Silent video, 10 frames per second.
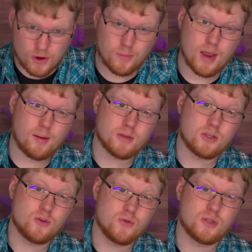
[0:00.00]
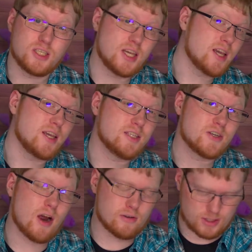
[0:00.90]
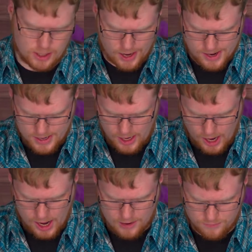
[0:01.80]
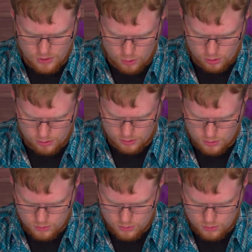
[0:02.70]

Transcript: you'll be able to see it easier outside, I have no clue.